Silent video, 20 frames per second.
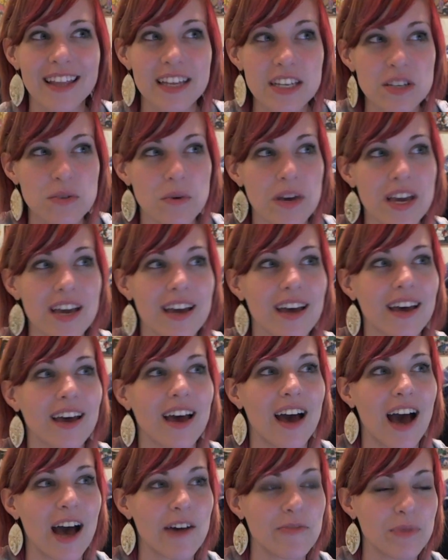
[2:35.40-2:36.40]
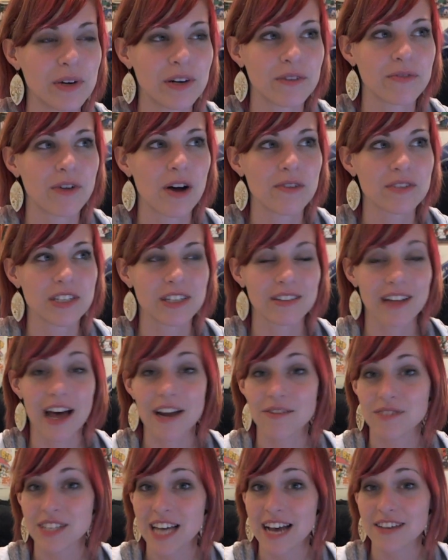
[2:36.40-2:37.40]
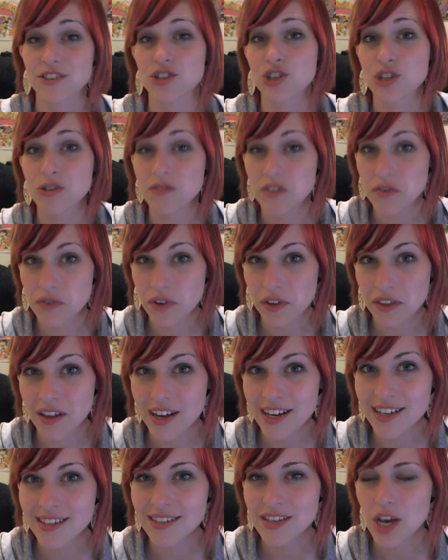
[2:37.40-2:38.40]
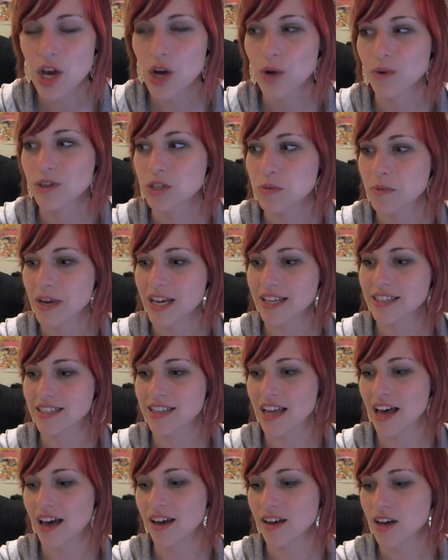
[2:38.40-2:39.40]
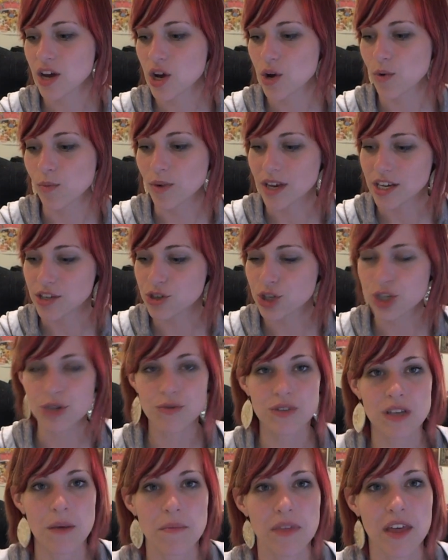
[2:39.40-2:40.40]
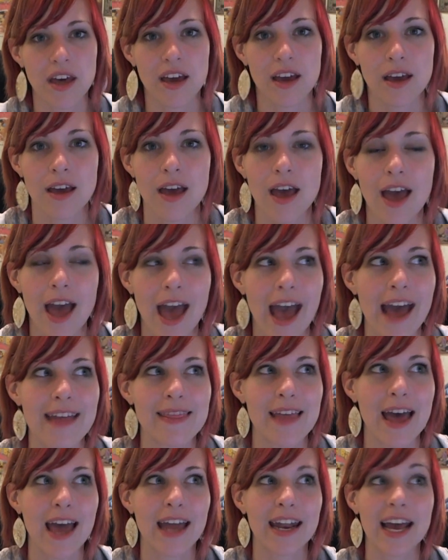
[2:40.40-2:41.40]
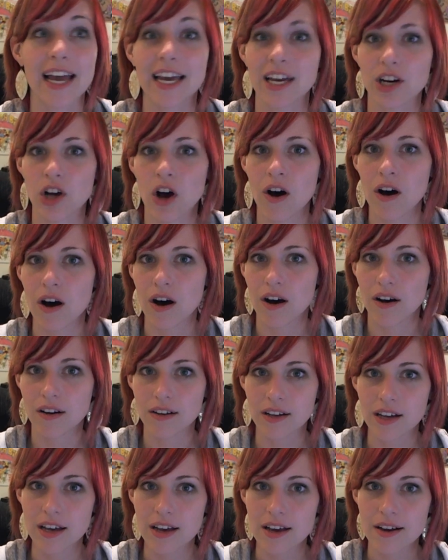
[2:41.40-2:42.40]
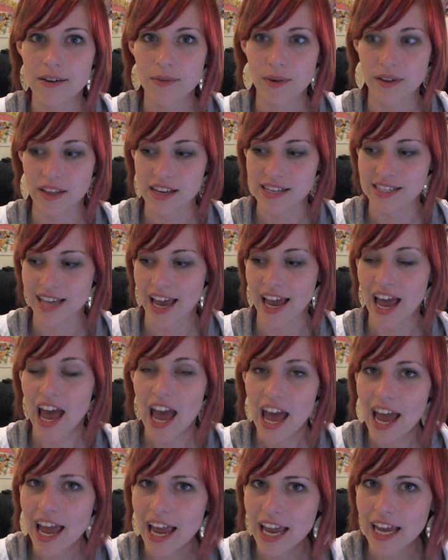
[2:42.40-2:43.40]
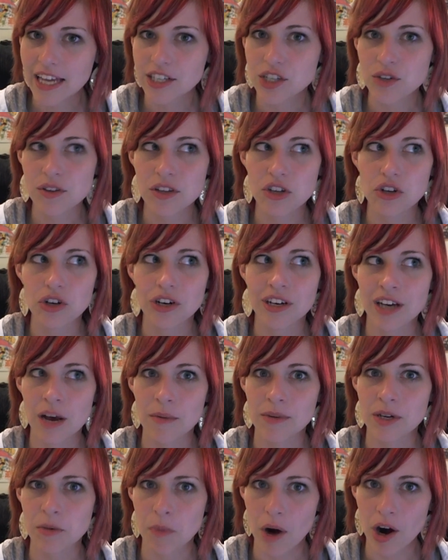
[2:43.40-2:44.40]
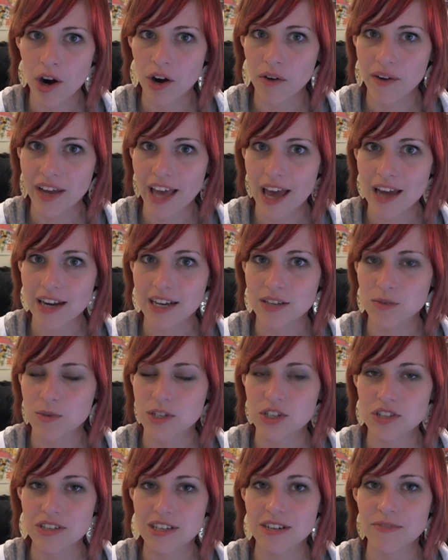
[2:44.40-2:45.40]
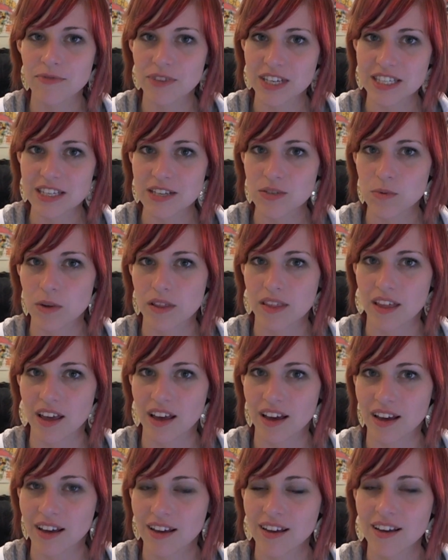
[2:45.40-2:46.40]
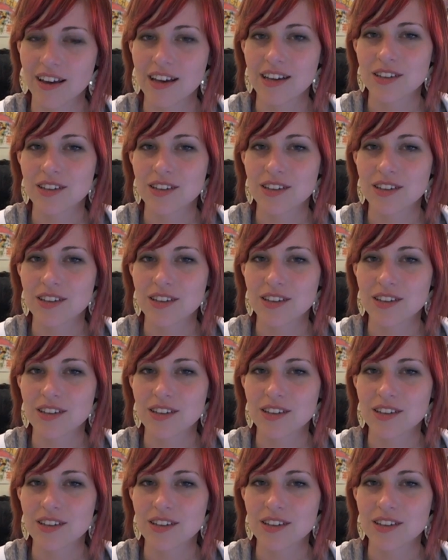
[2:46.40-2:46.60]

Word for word: This week, I've been involved in a lot of test shoots for things, which means that we shoot something and then I get a call where they say, Hey, do you think you can come in tomorrow again? Because we just need to fix this one thing.